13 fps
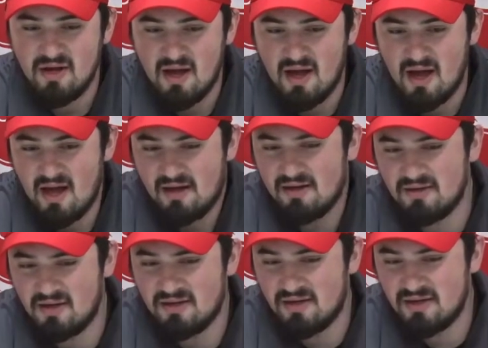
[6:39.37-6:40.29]
Had
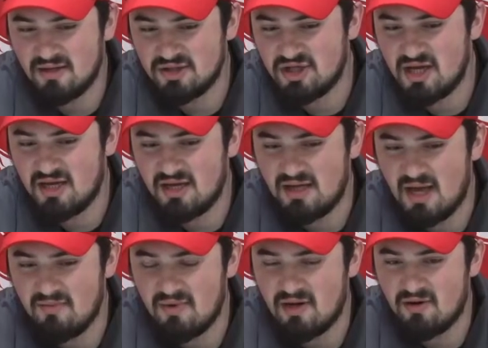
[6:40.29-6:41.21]
a shaky
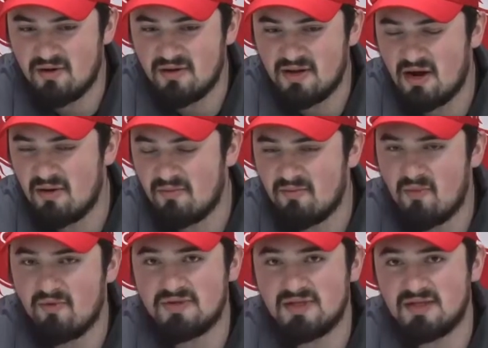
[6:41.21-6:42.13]
game here or there, but
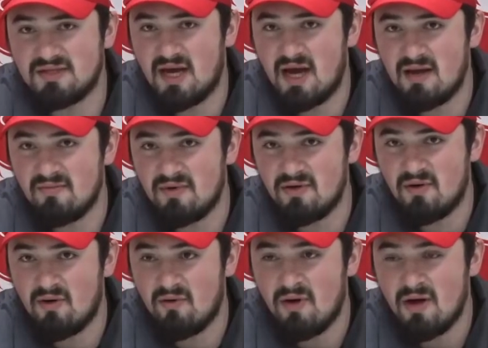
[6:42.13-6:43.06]
most of the time, you
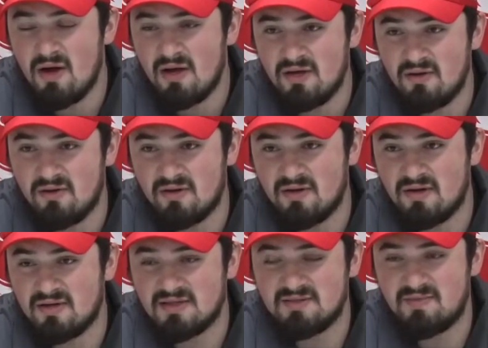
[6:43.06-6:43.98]
know, you're going
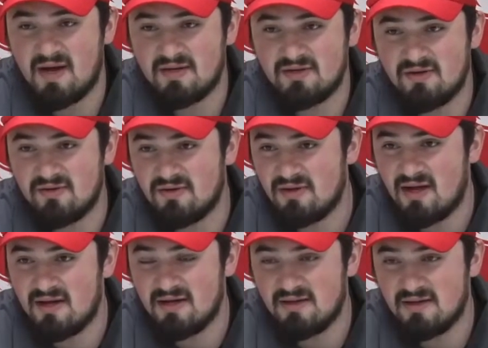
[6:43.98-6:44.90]
to expect her to
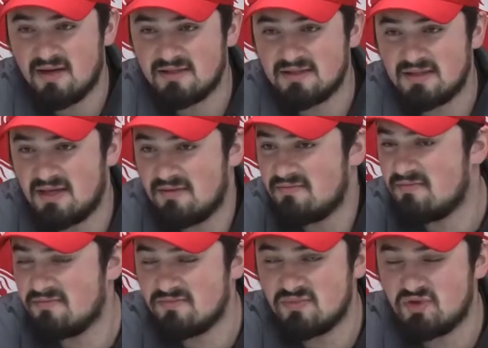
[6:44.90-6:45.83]
let in less
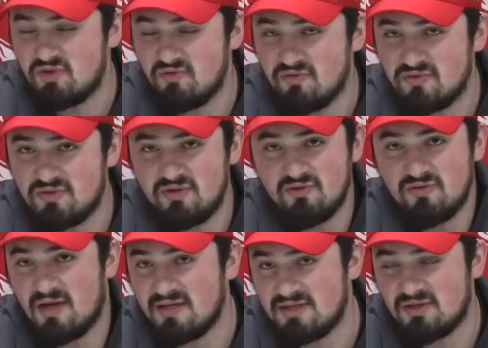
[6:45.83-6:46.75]
than two
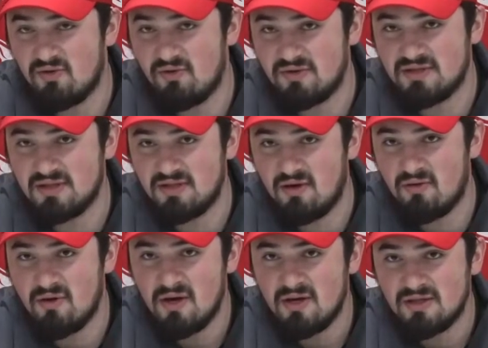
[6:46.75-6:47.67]
less goals, you know.